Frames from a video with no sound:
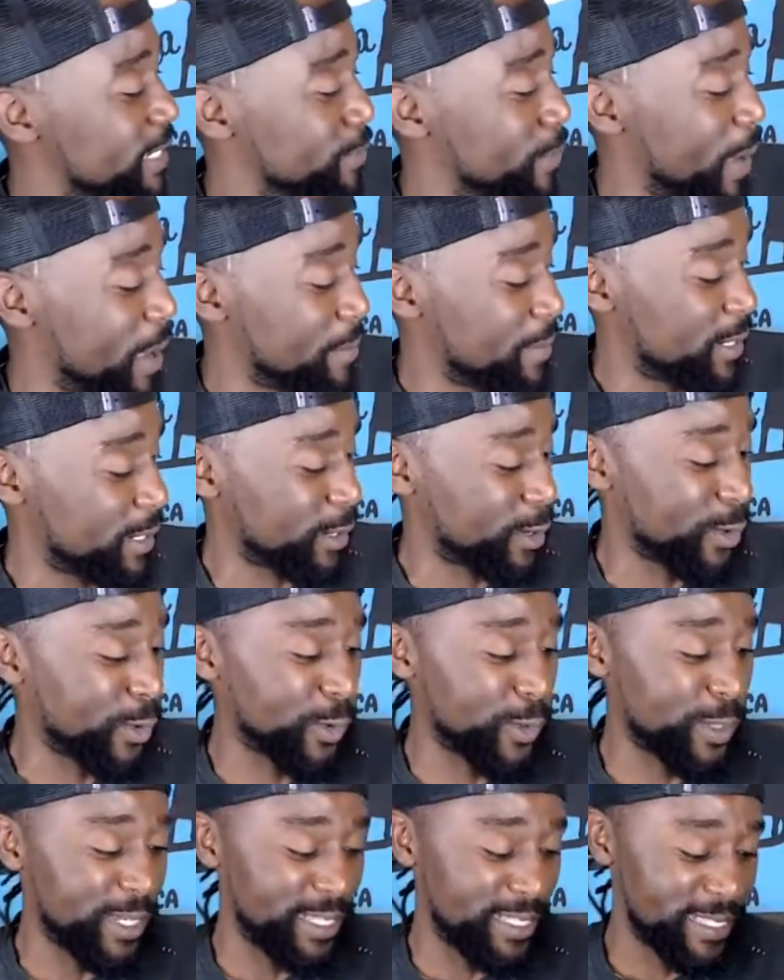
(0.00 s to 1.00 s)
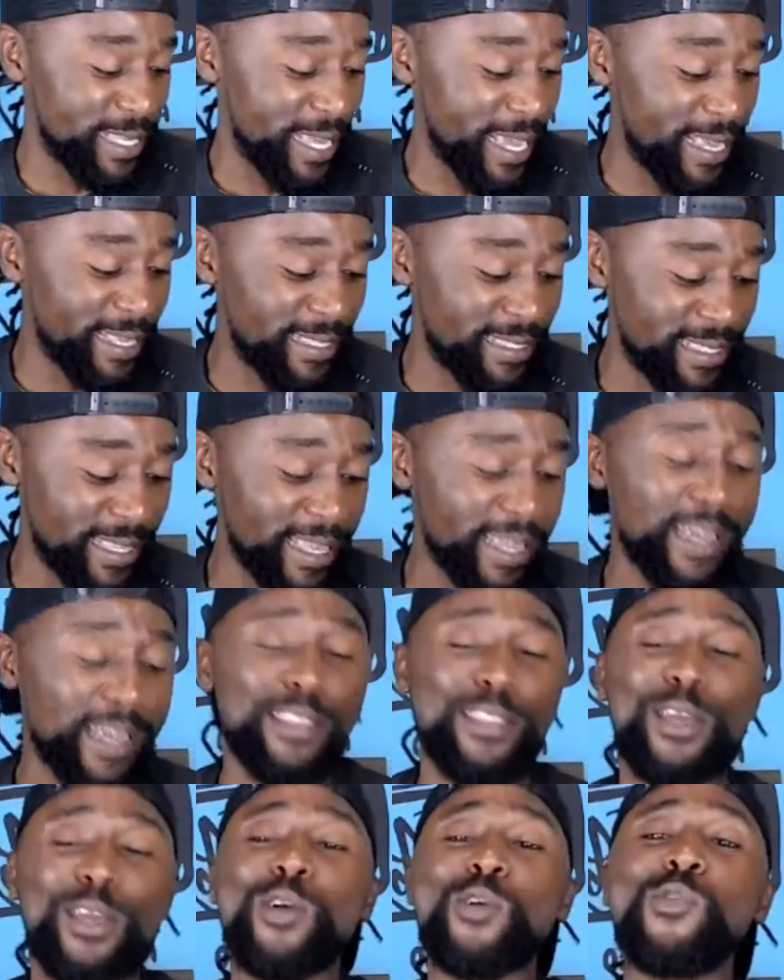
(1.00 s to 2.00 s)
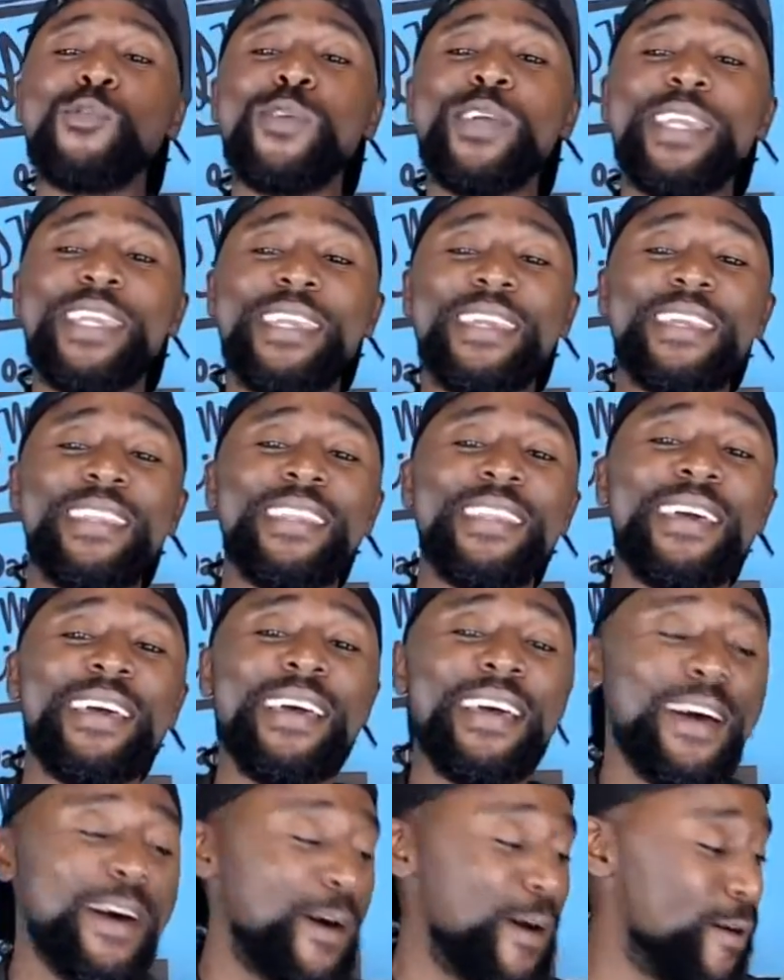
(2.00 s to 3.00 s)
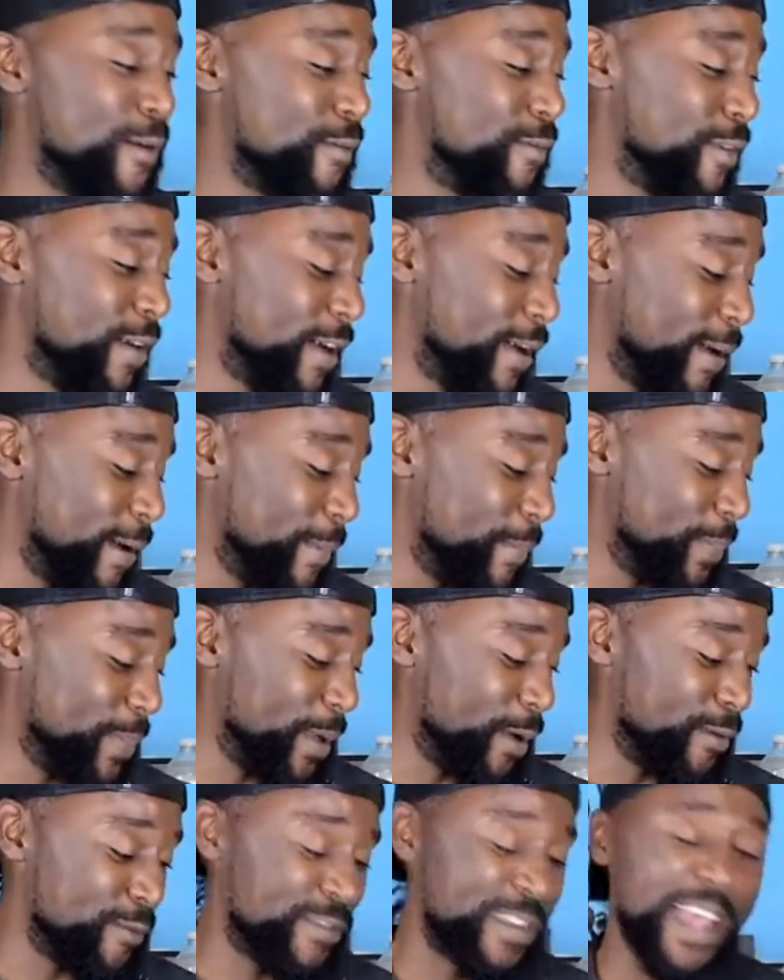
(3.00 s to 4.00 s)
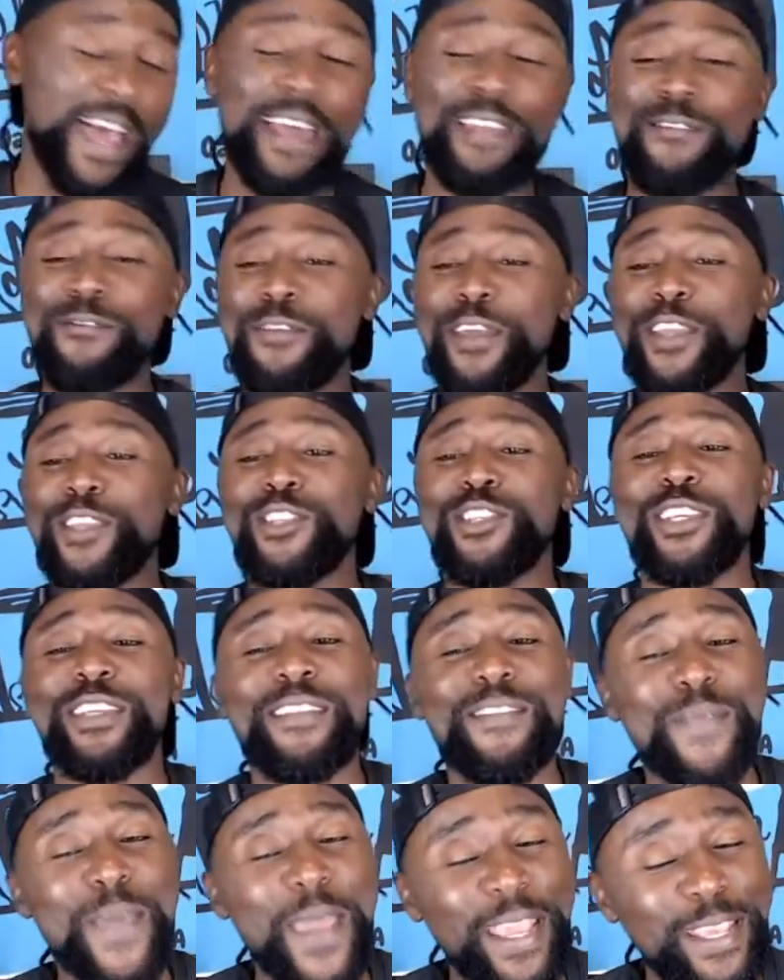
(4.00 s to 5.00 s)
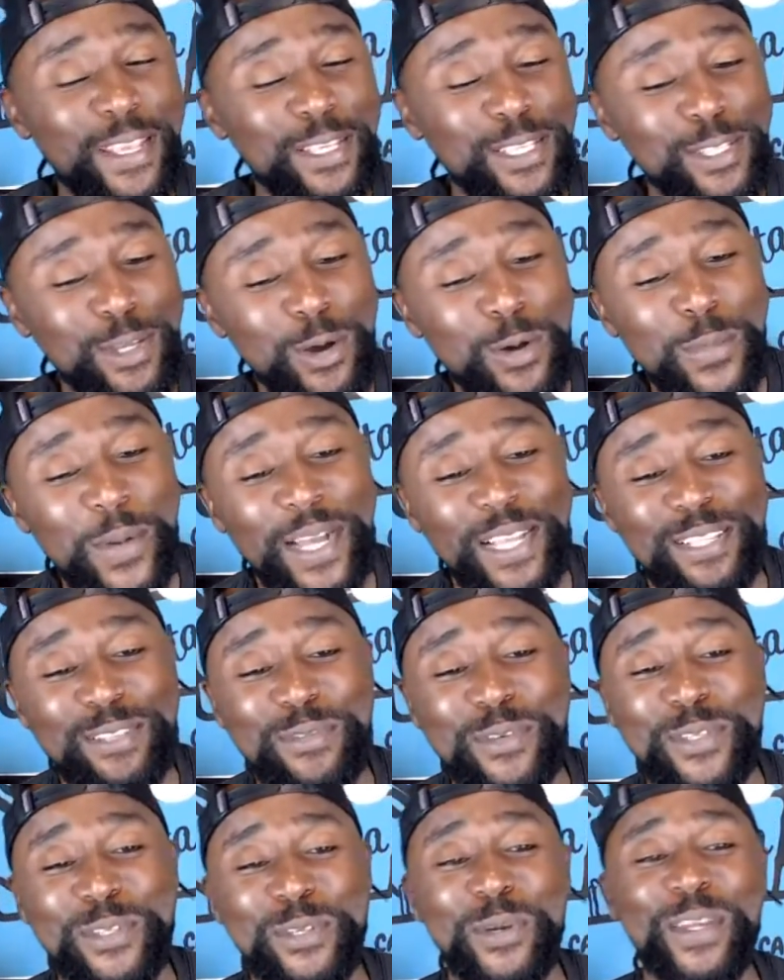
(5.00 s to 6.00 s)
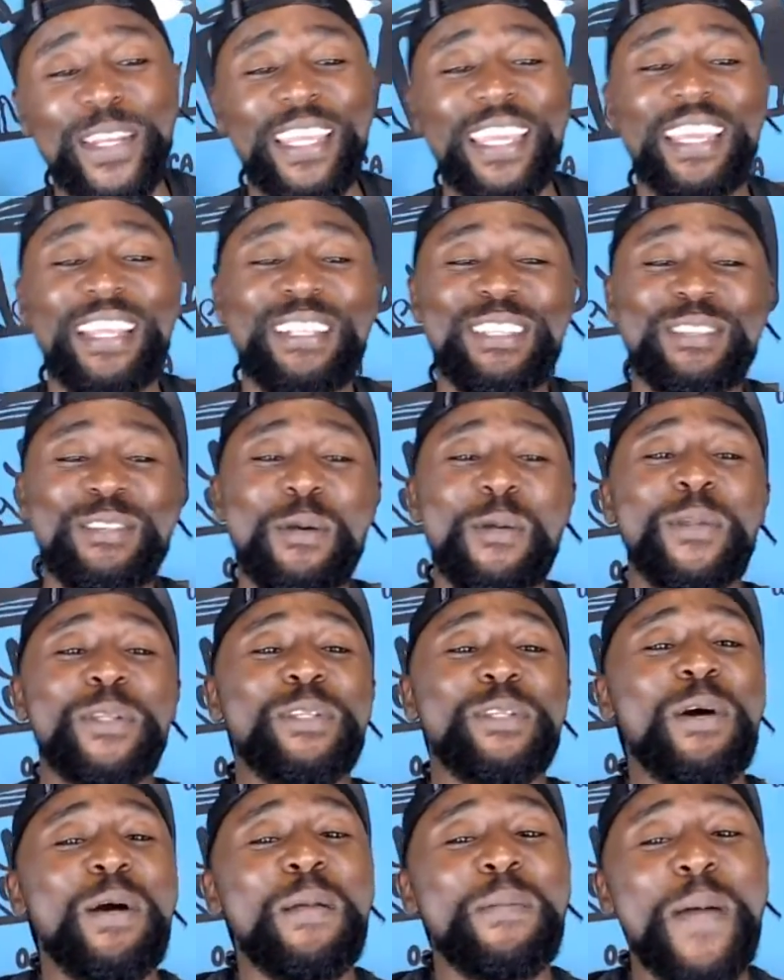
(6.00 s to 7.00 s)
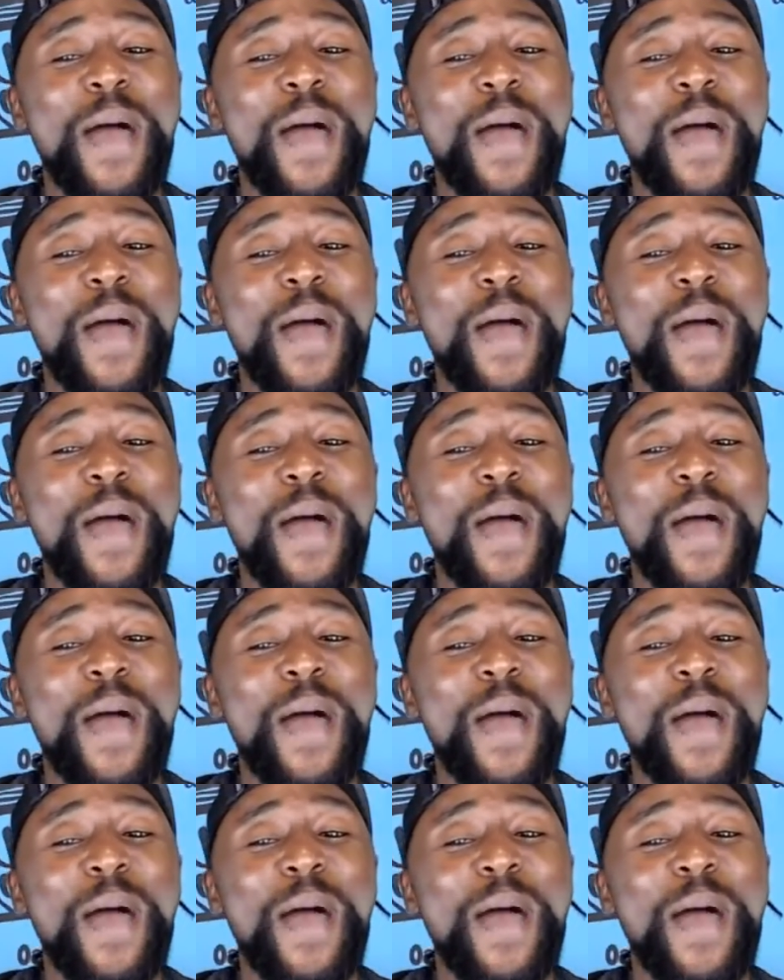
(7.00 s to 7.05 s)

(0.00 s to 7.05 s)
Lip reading: Pamela Courtney says, the queen of nonfiction. Thank you so much for joining in Storytime.